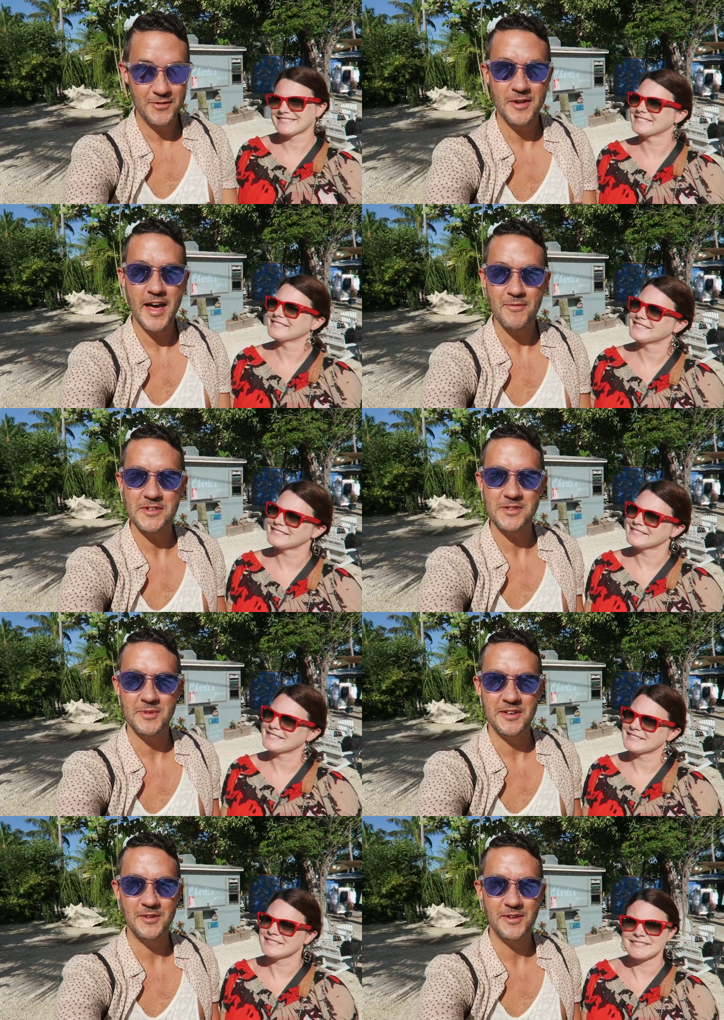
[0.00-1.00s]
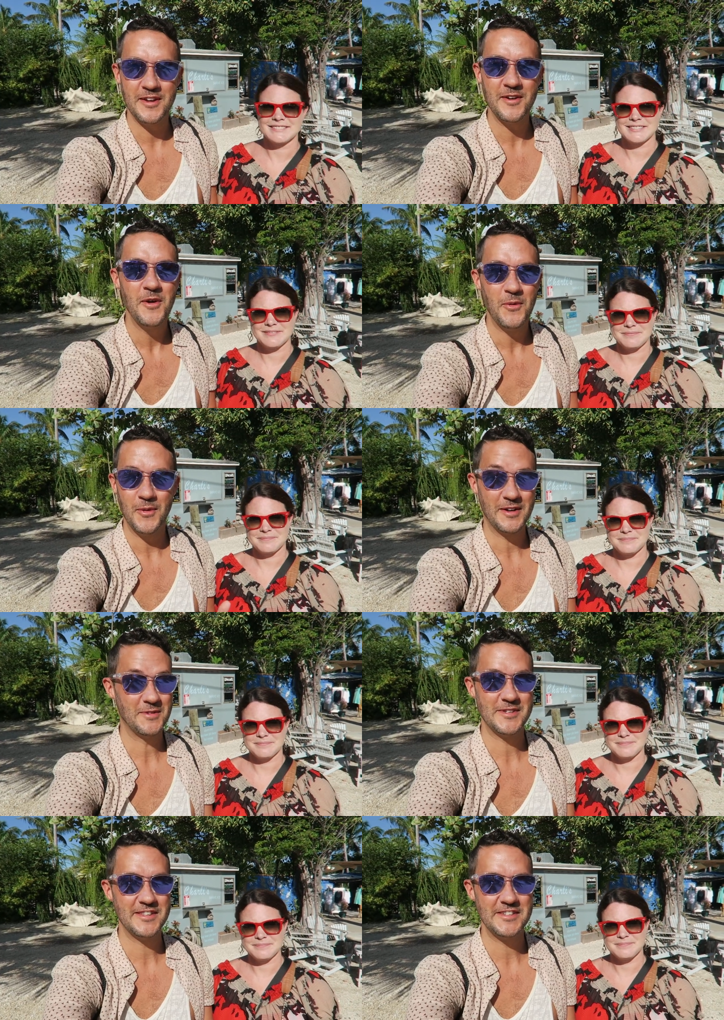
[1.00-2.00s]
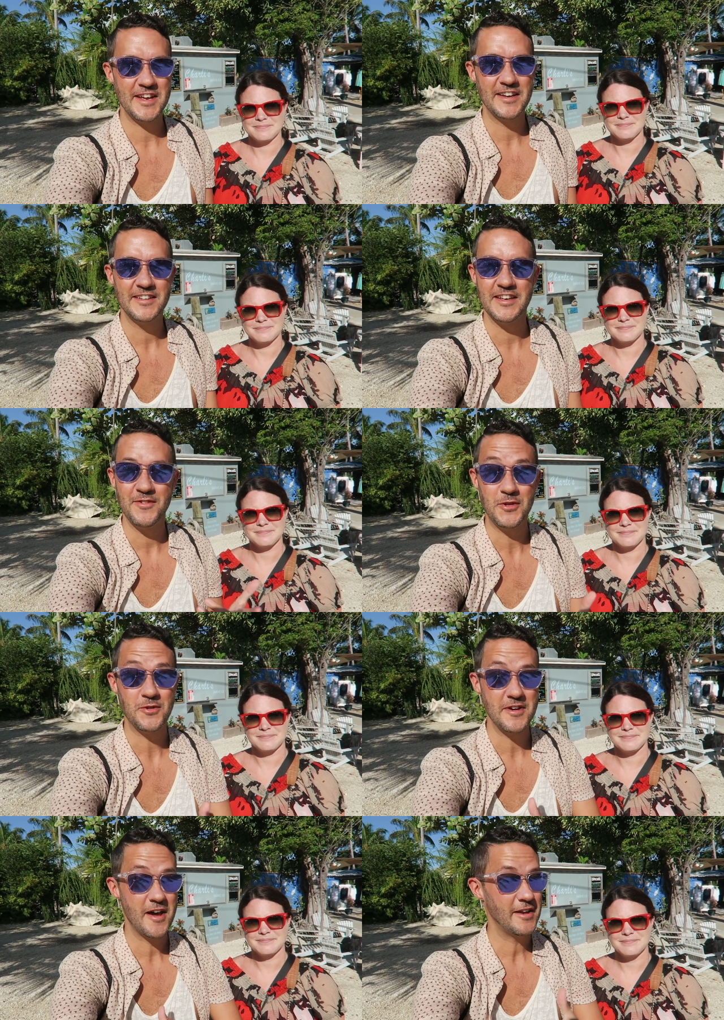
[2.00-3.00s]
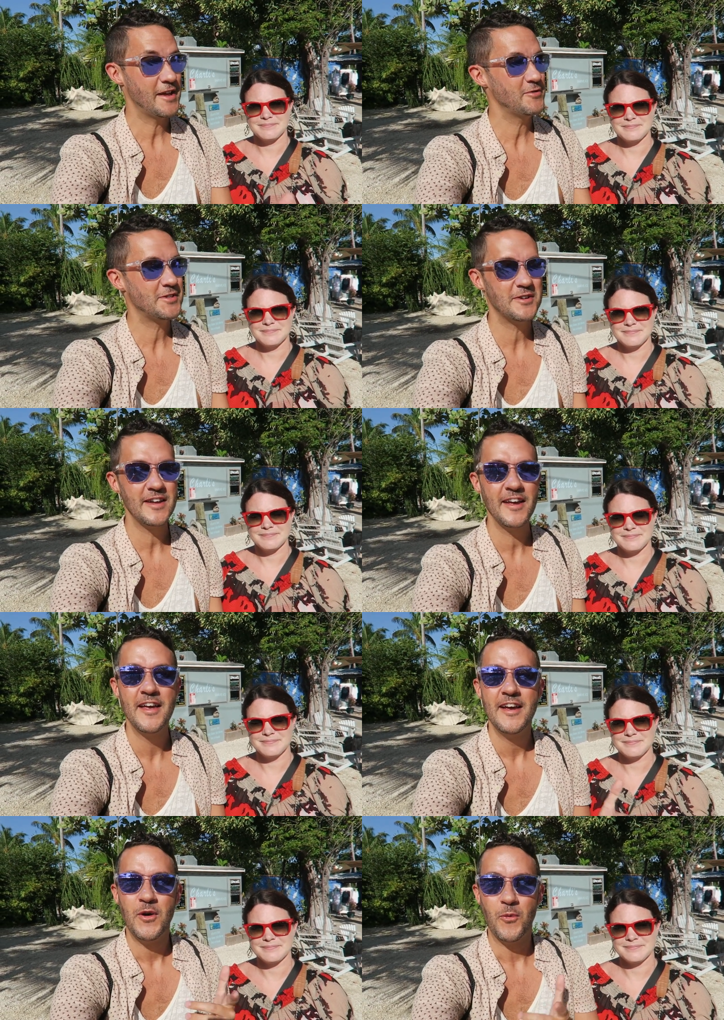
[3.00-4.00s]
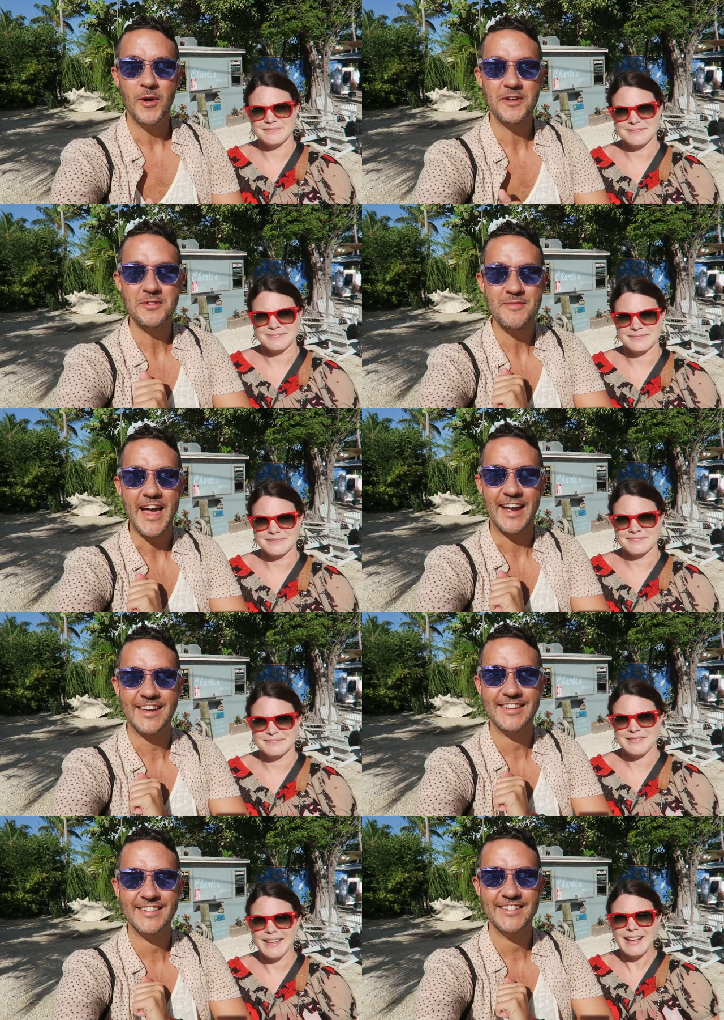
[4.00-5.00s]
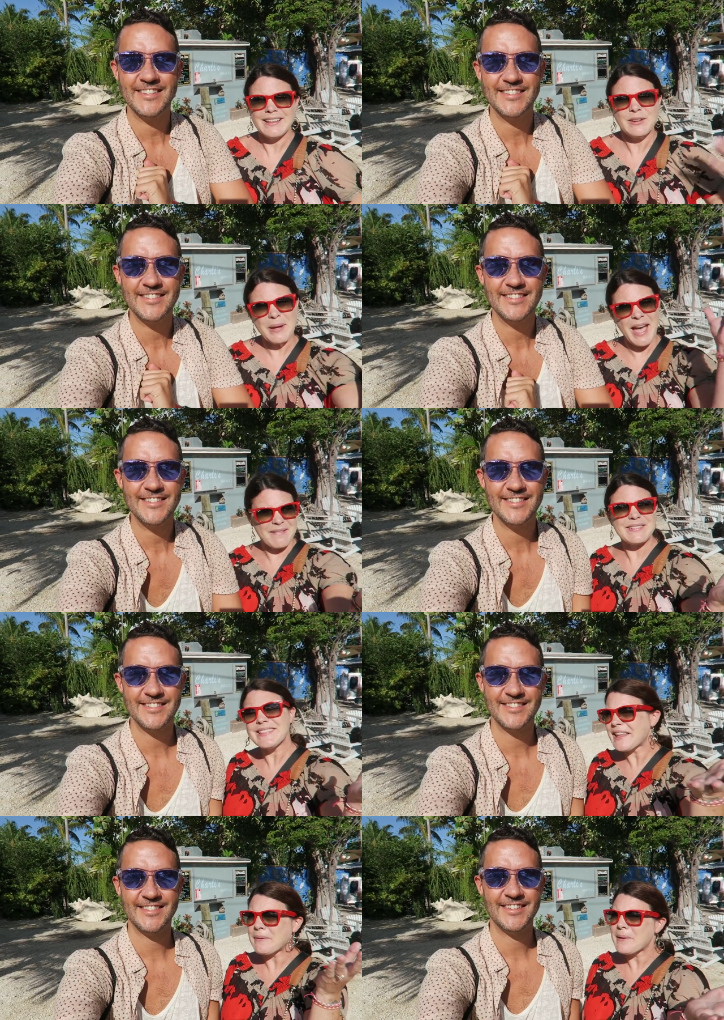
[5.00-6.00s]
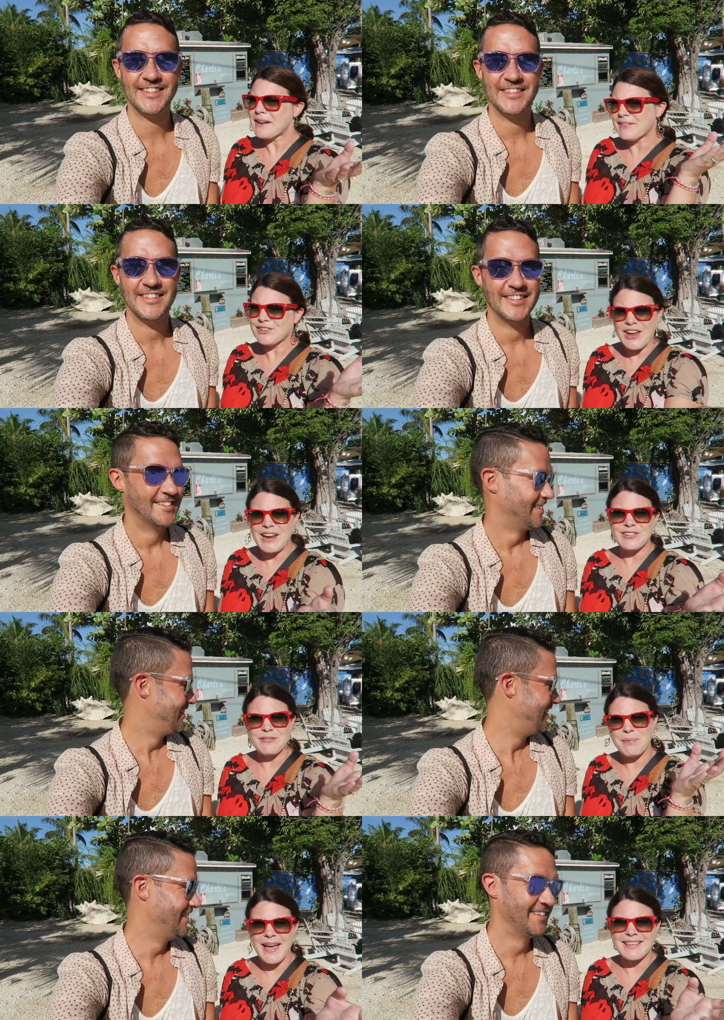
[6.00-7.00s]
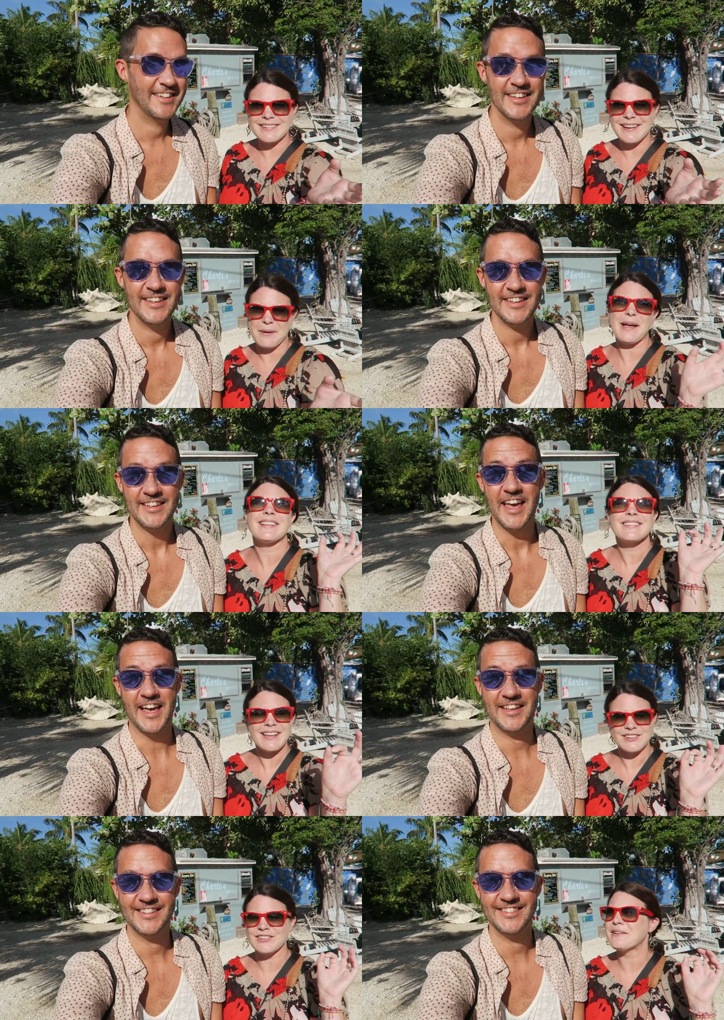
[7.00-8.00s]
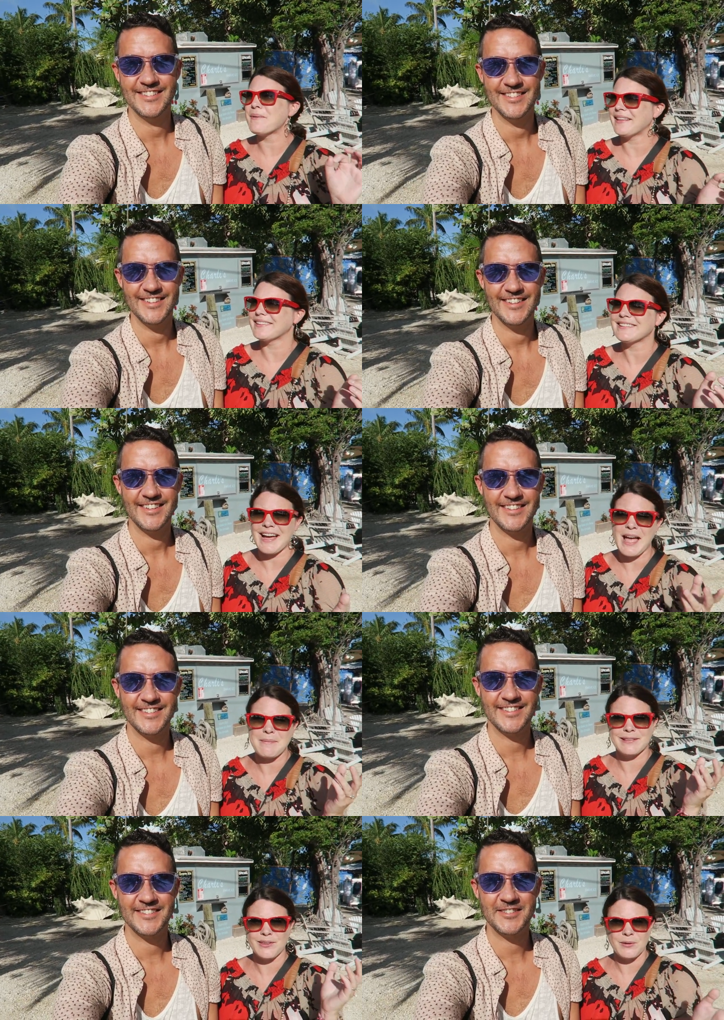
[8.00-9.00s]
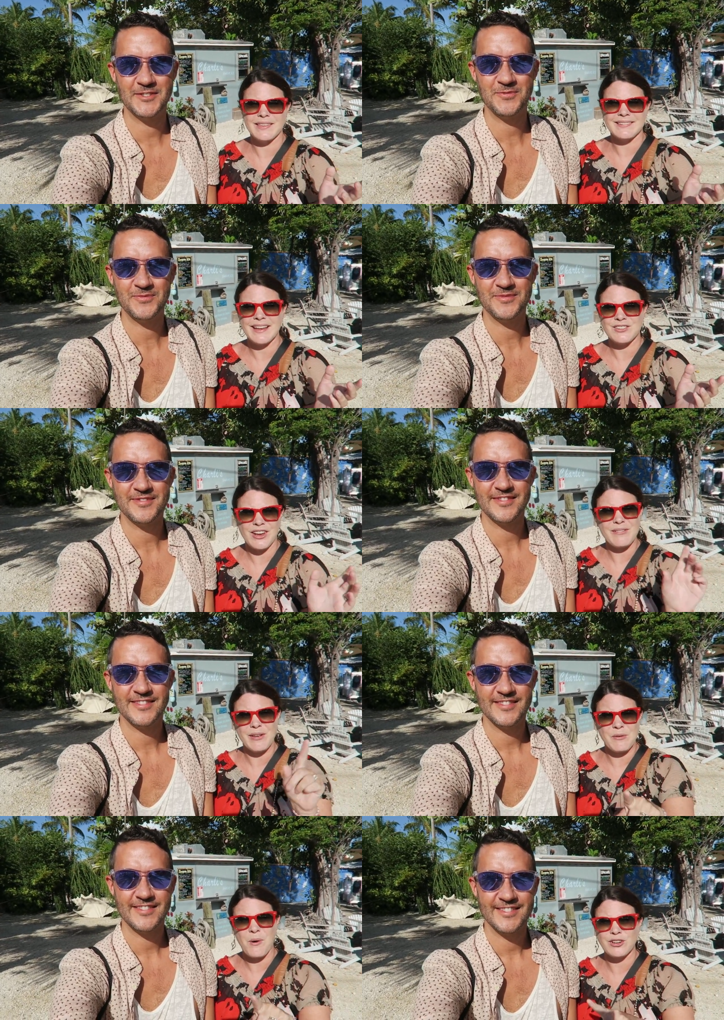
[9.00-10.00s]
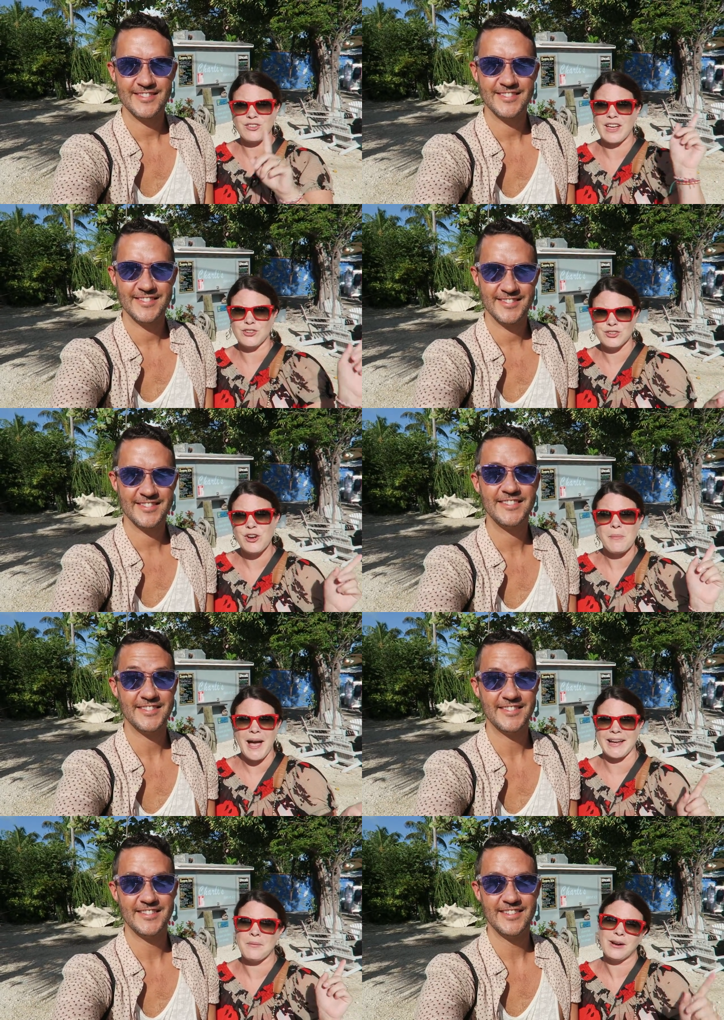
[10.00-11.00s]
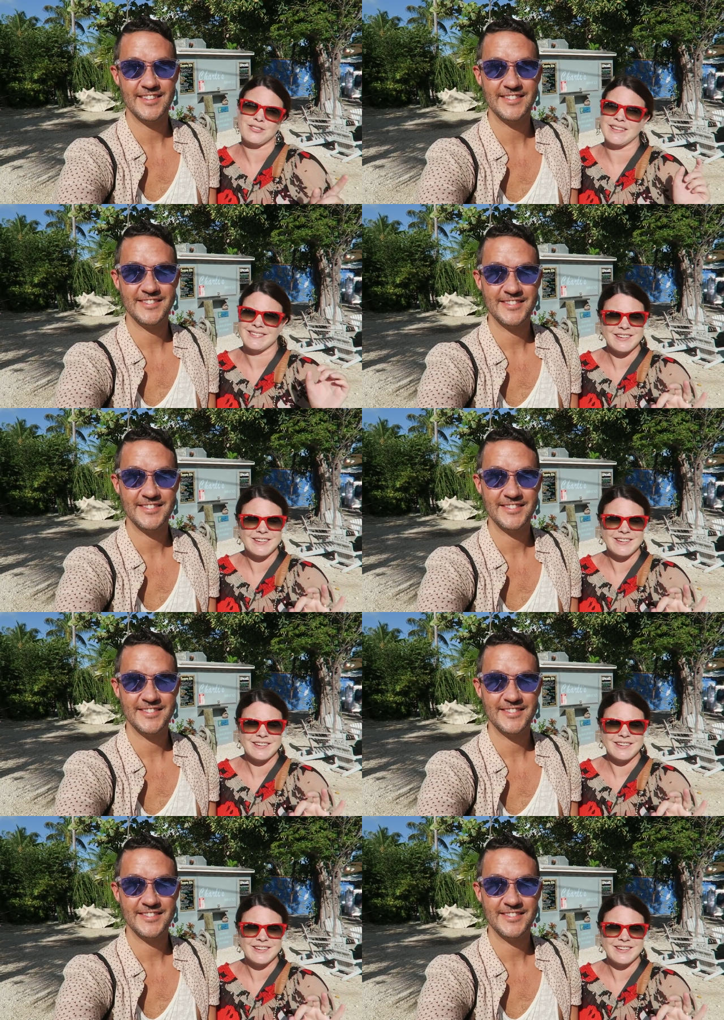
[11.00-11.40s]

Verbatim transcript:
Speaker 1: If you happen to be new here, welcome to the channel and if you are not in returning, welcome back. So we have a
Speaker 2: little bit of a change of pace today. We had yeah. such an amazing time in Southeast Asia. If you haven't watched that, you should go back and watch that